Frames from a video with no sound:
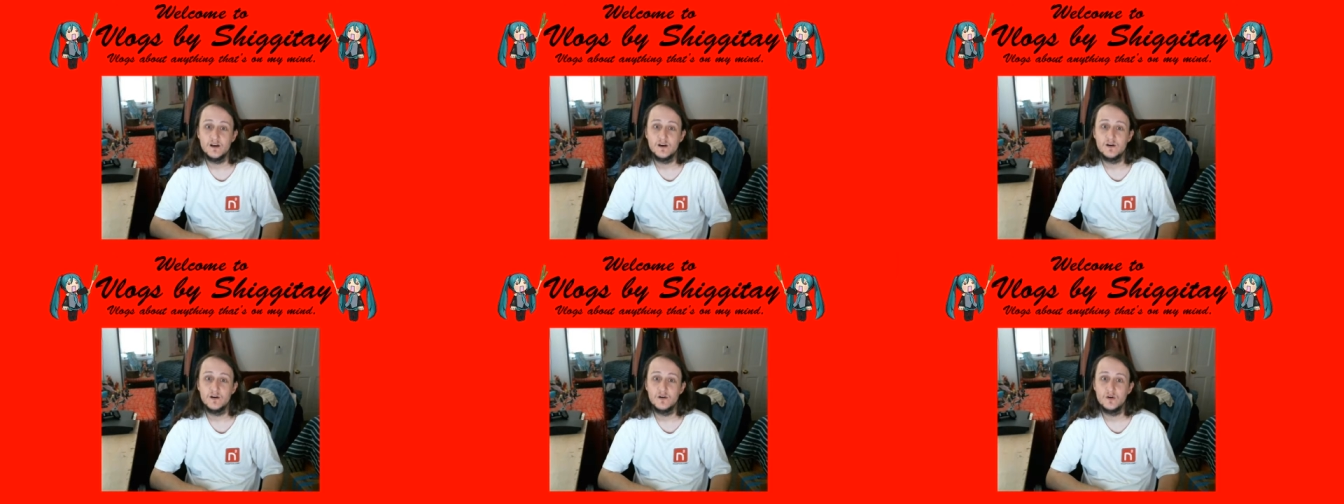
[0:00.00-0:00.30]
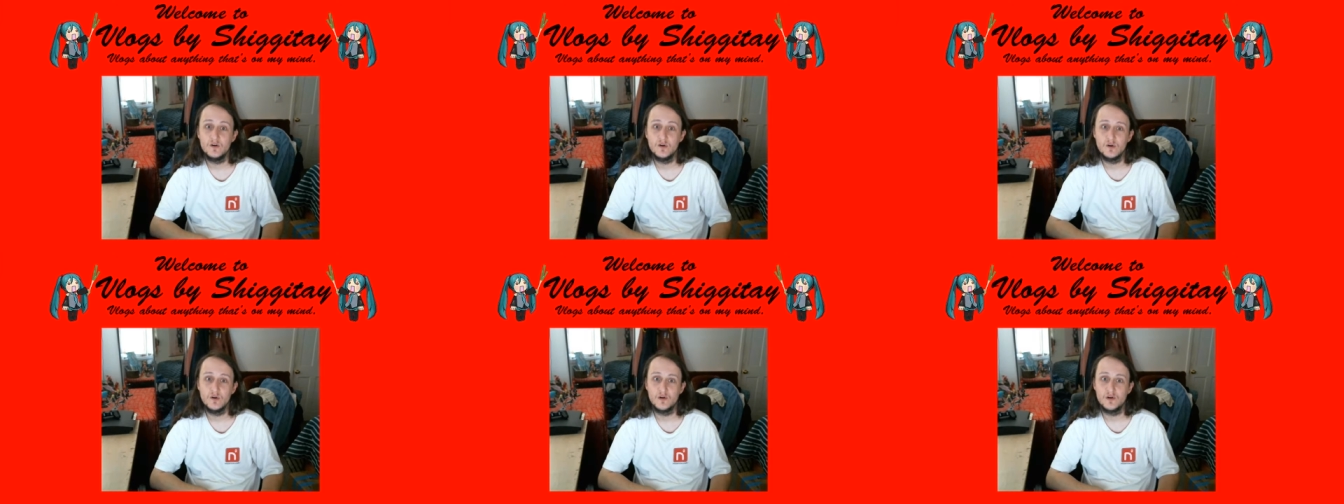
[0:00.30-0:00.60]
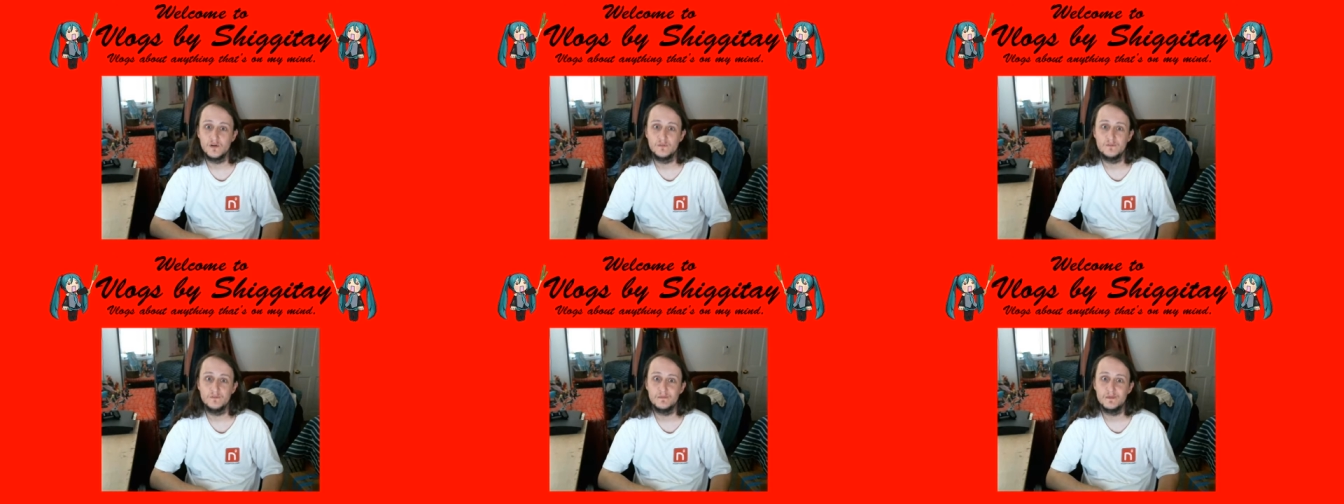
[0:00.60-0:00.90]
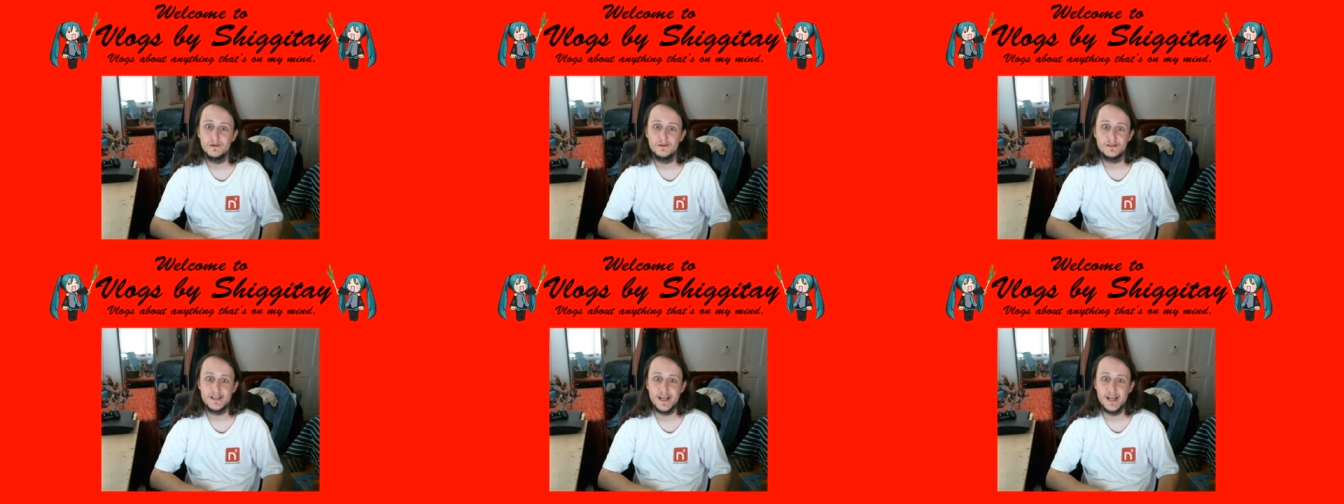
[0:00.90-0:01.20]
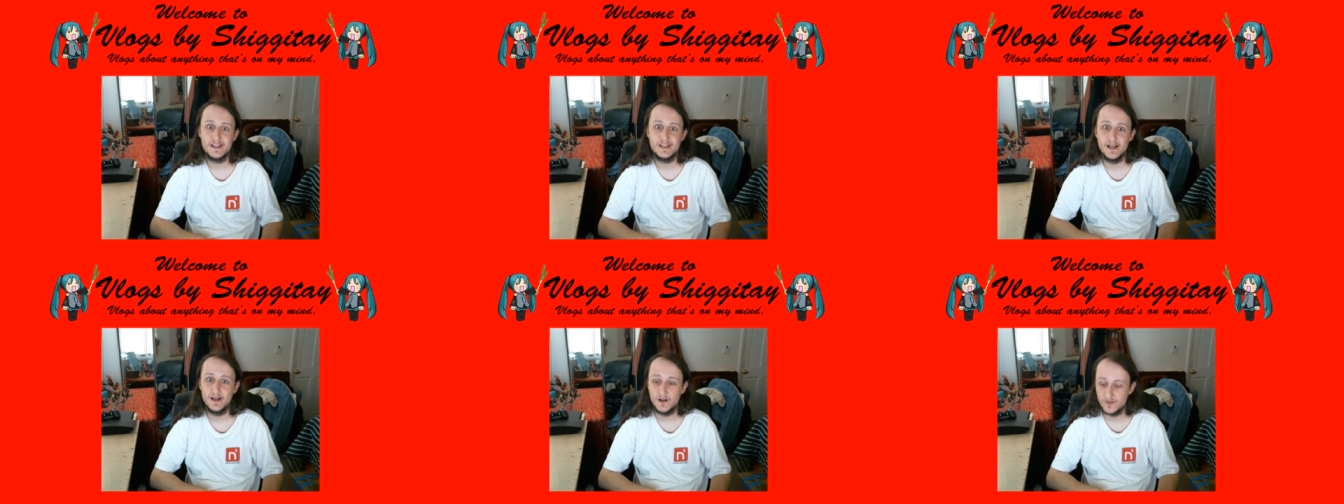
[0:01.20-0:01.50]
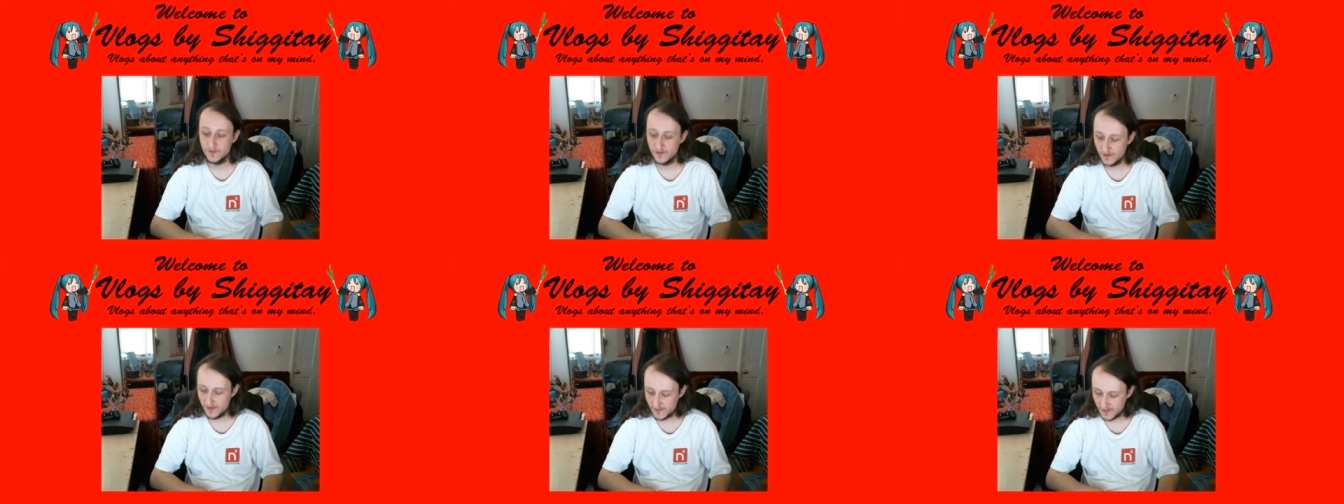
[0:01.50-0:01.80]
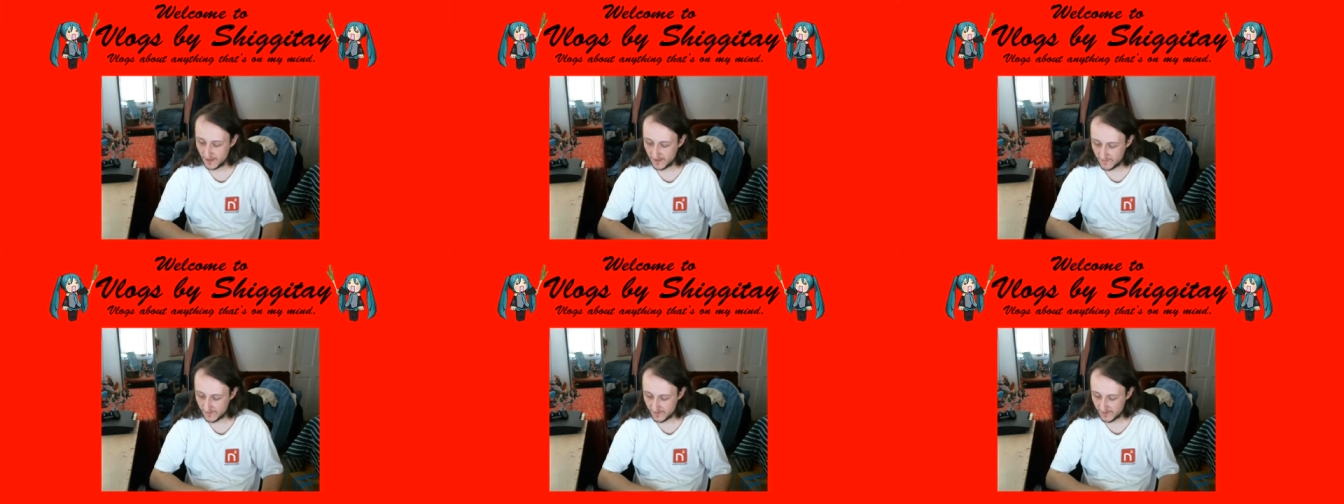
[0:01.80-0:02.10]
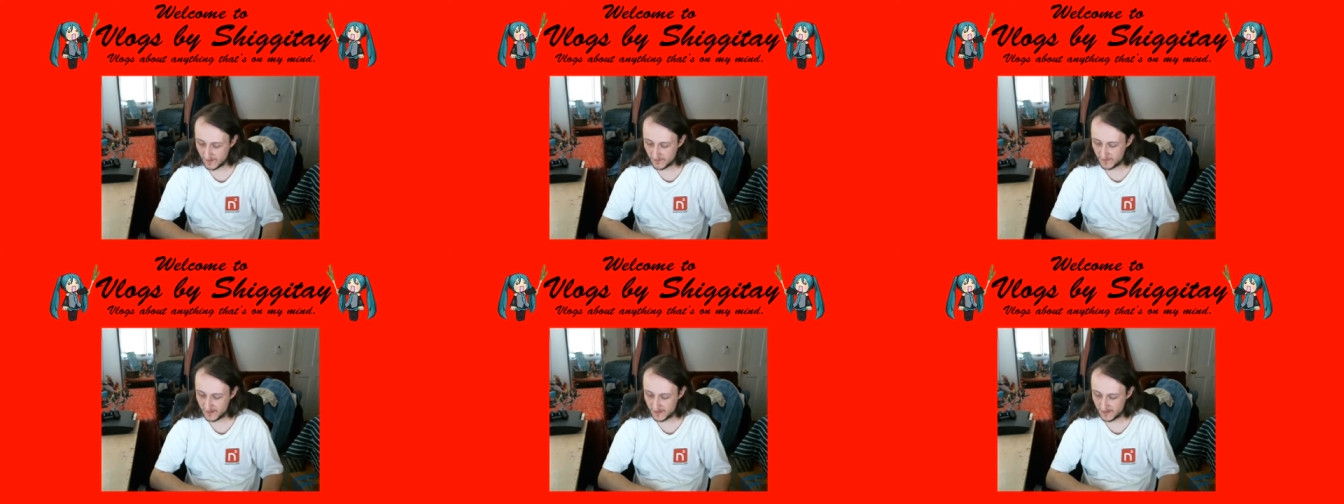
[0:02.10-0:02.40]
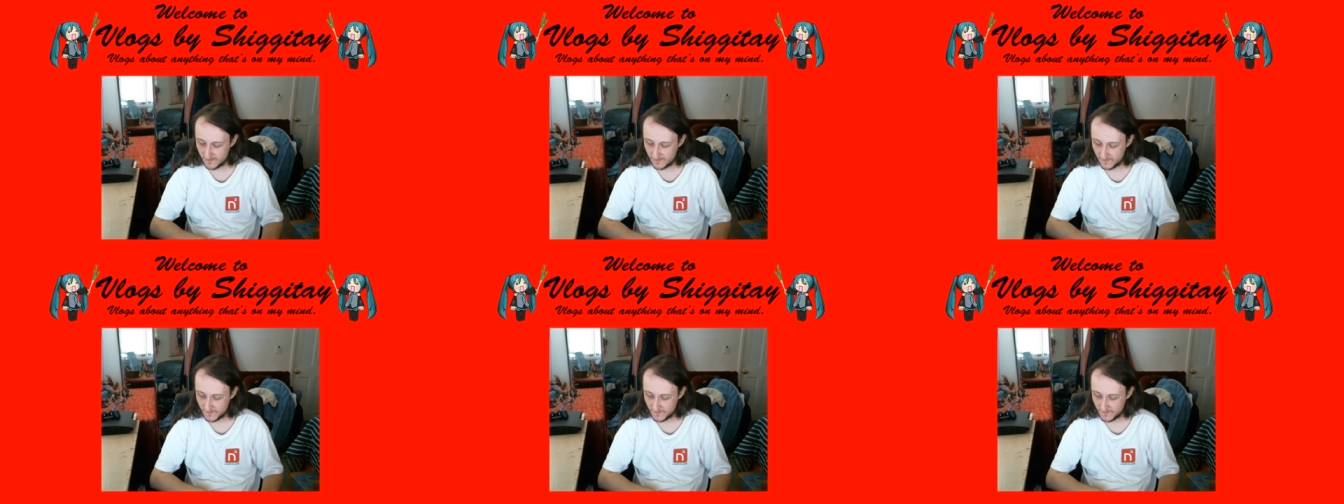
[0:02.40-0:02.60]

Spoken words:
or $10 worth of stuff or something.